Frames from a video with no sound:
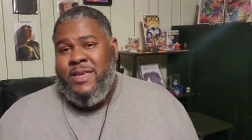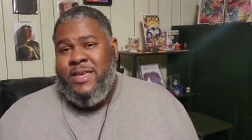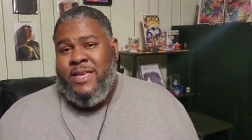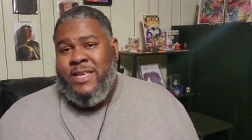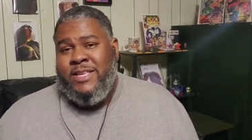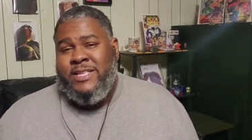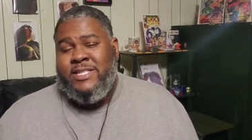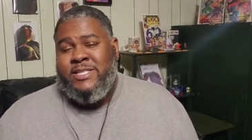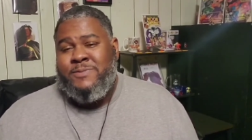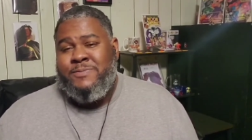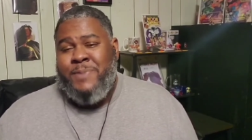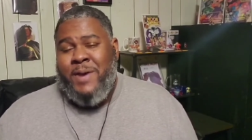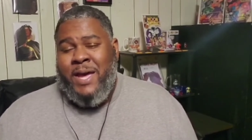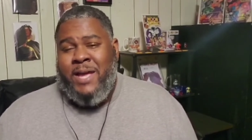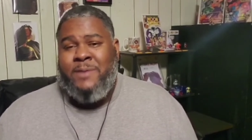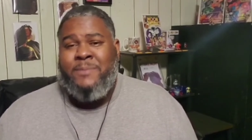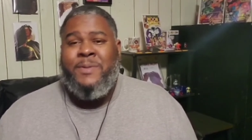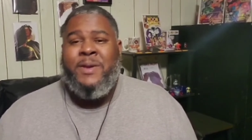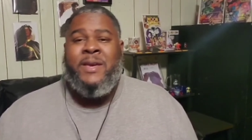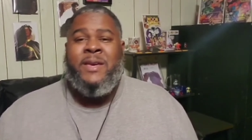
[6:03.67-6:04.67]
is
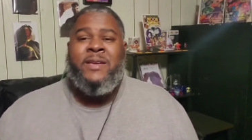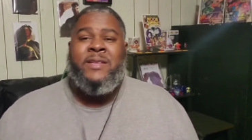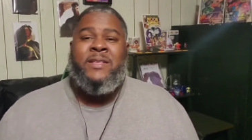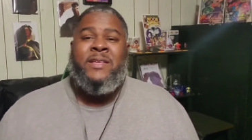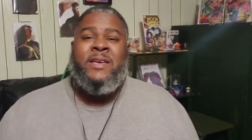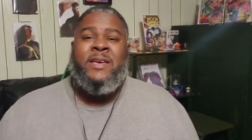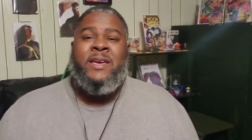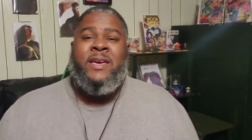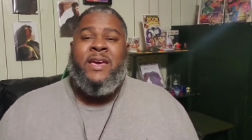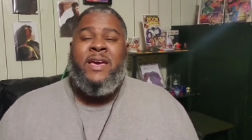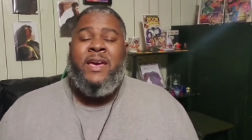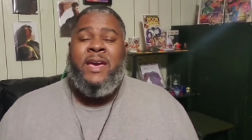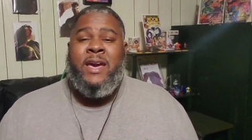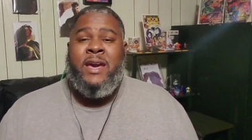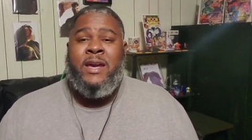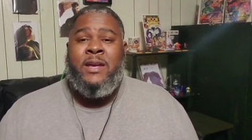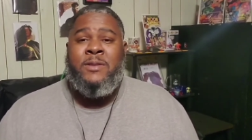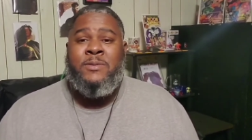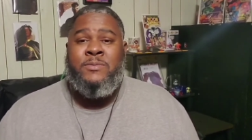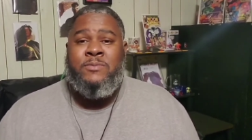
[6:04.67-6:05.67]
Batman.
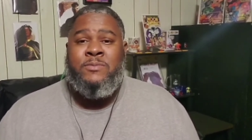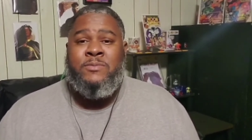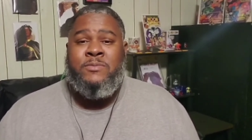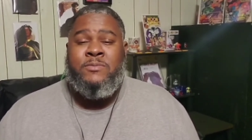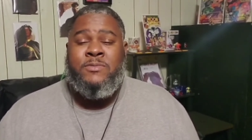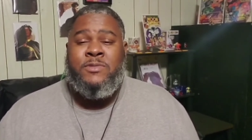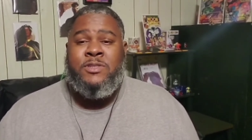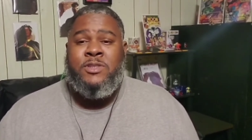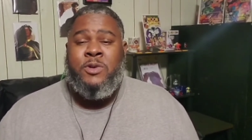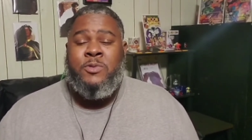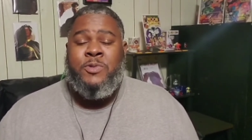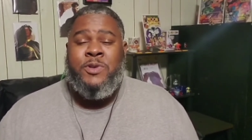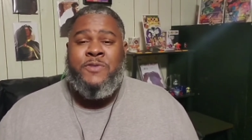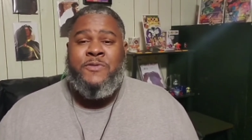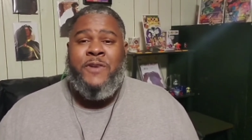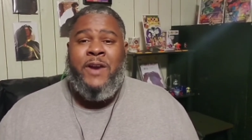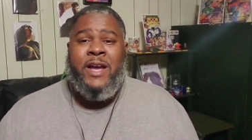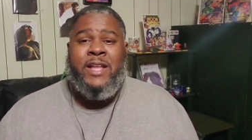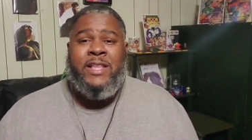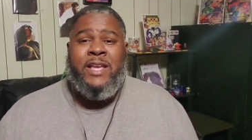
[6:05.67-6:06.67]
And so we
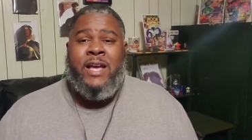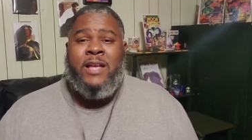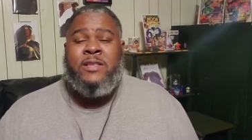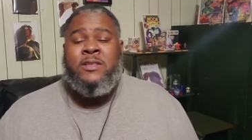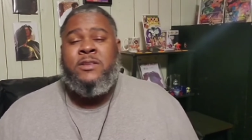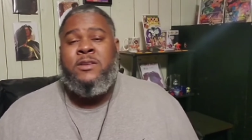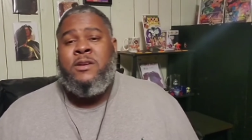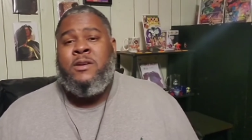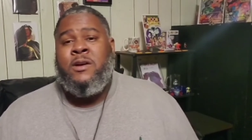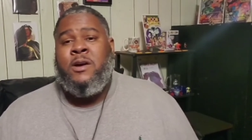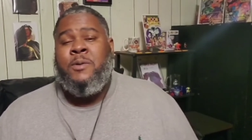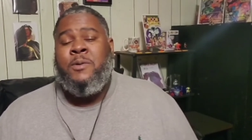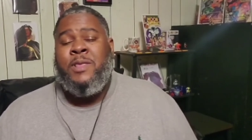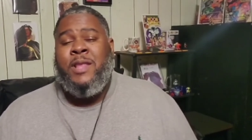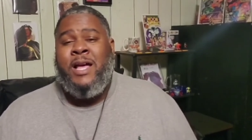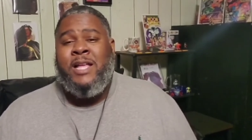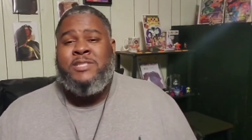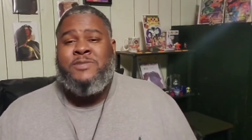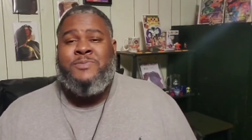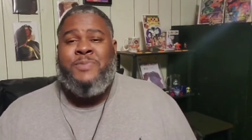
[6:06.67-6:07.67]
find out a
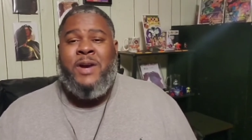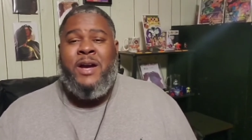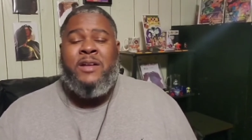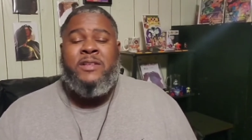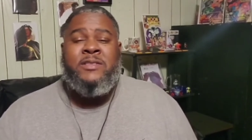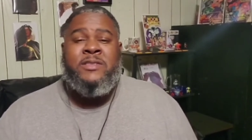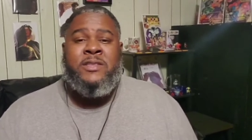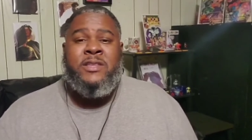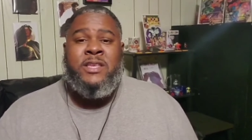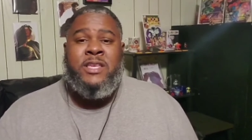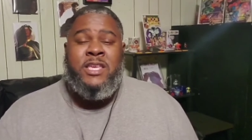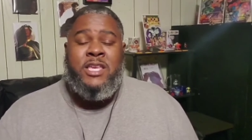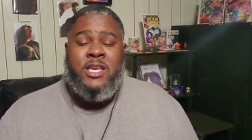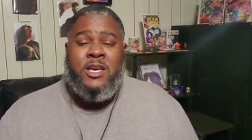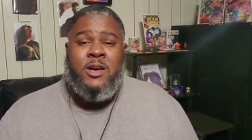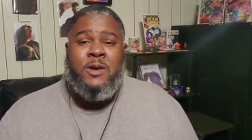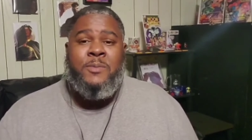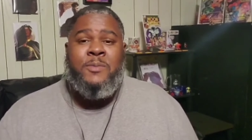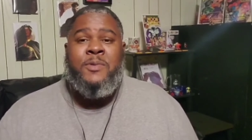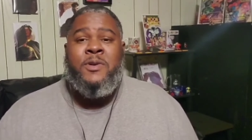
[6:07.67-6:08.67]
lot about
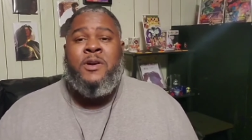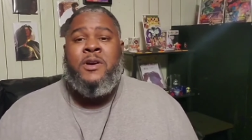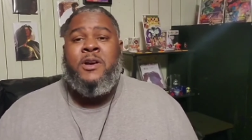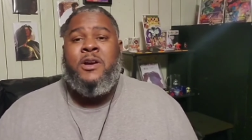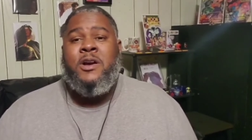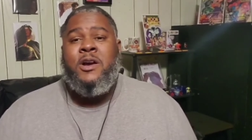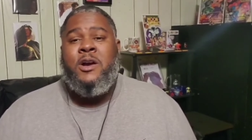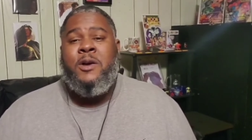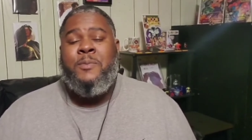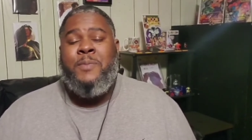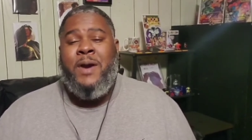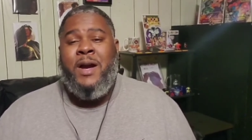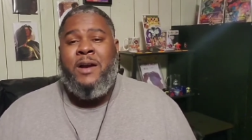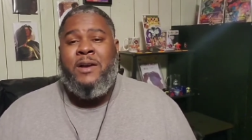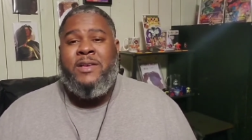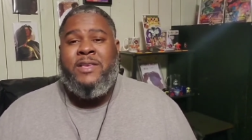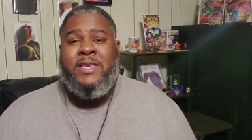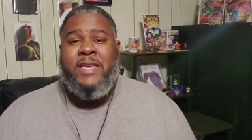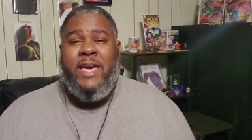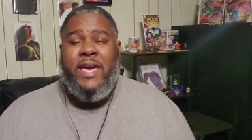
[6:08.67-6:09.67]
him,
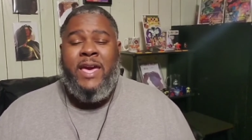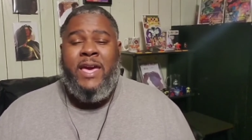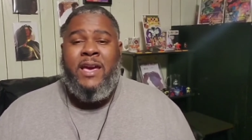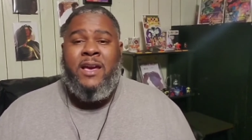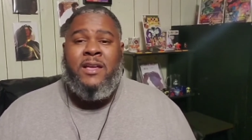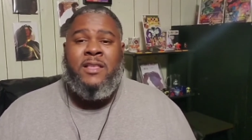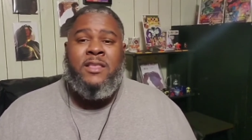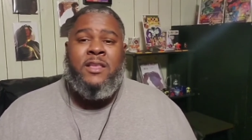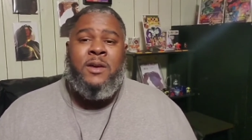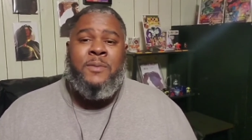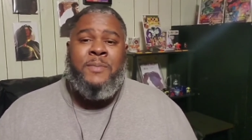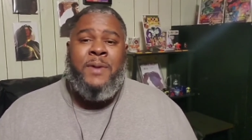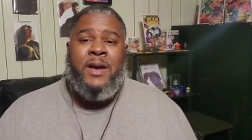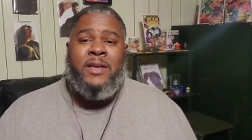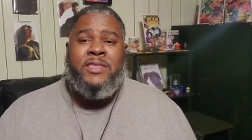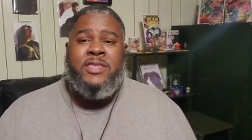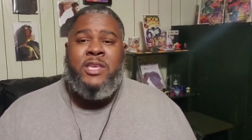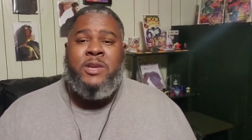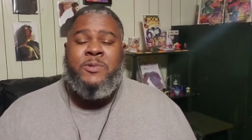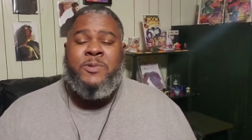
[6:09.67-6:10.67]
about Cal,
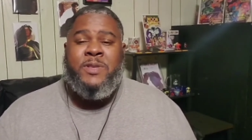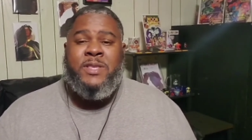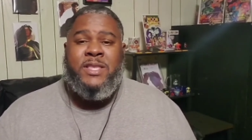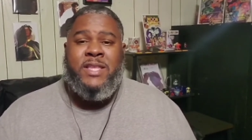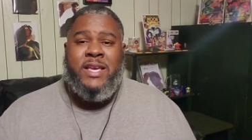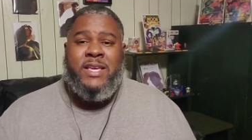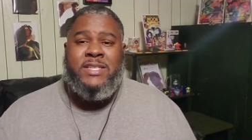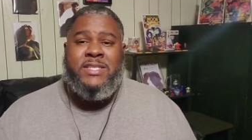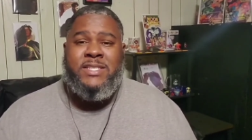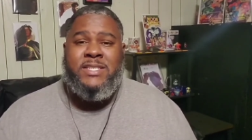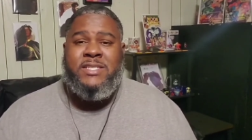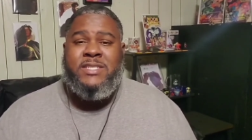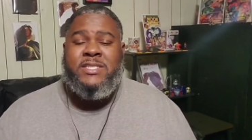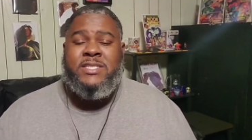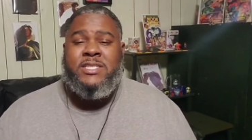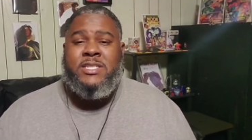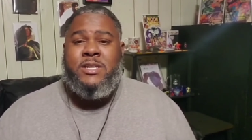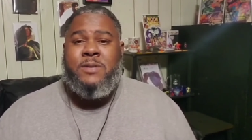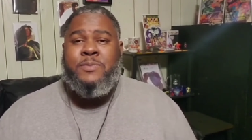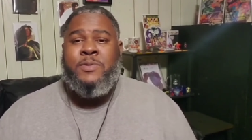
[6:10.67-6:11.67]
about their
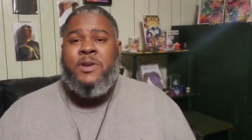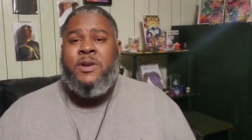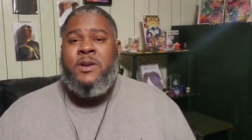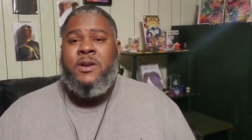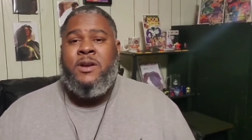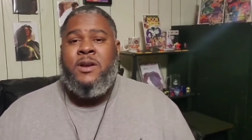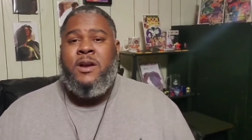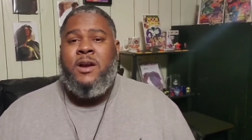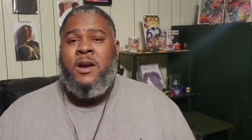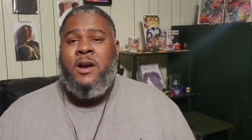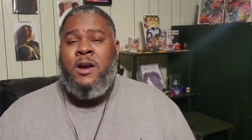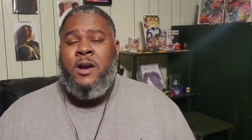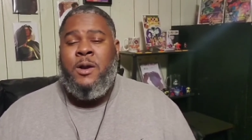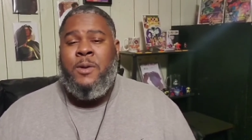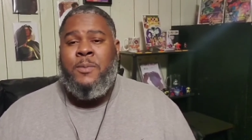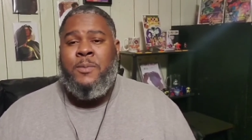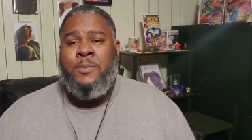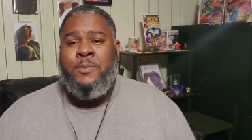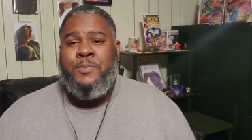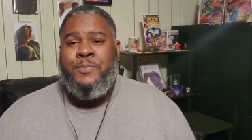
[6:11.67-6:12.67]
relationship,
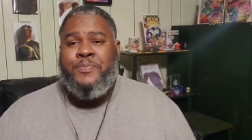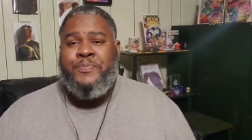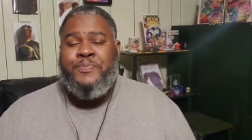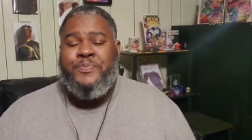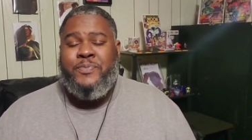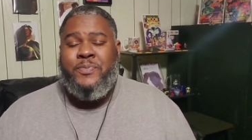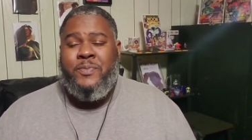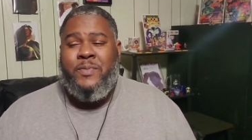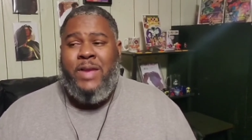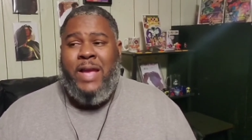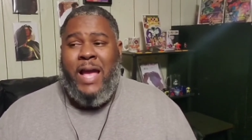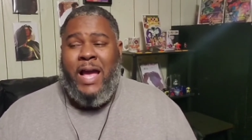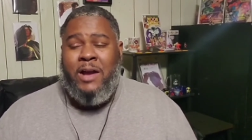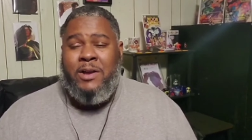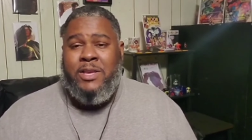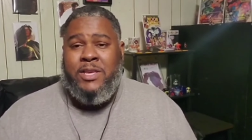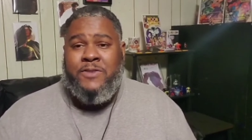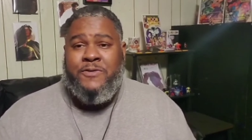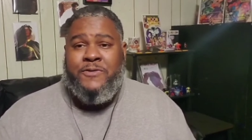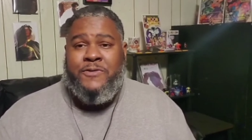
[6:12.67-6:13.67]

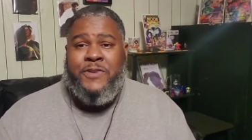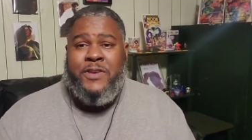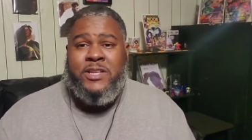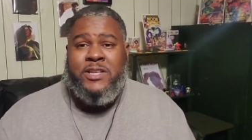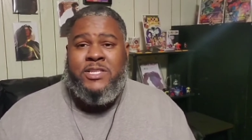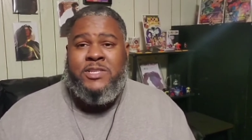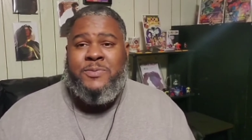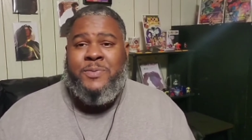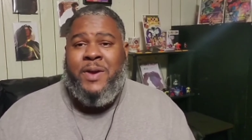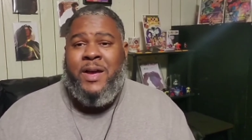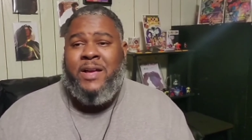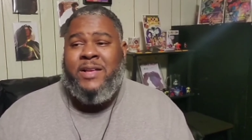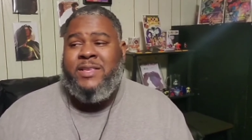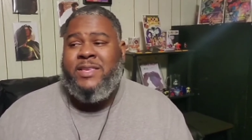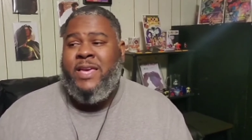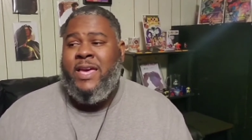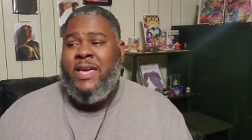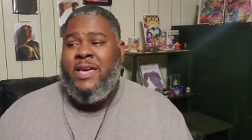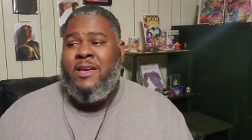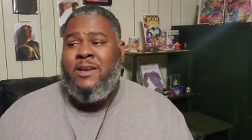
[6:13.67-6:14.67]
how he feels about
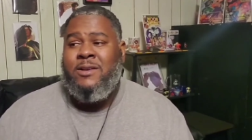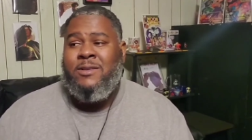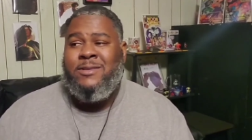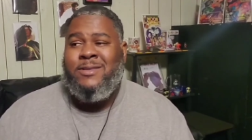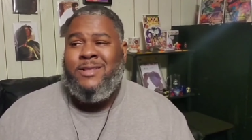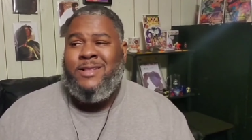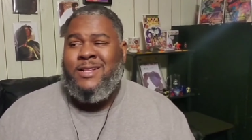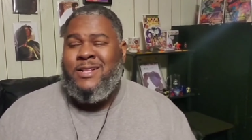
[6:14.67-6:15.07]
Cal.